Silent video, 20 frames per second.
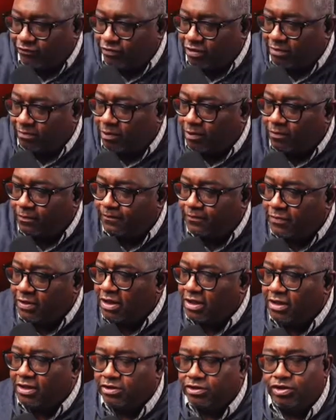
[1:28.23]
demo.
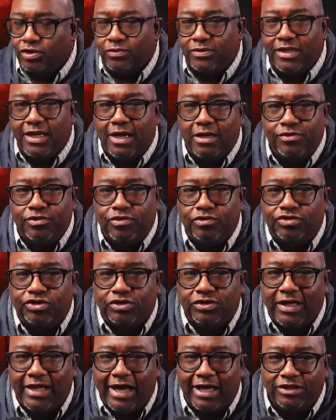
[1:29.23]
So now you should
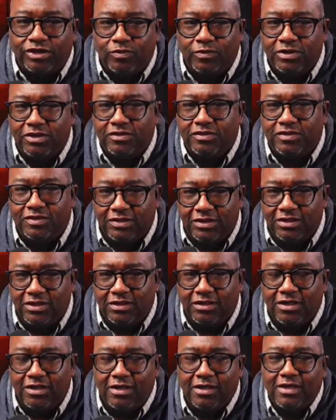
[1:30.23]
actually see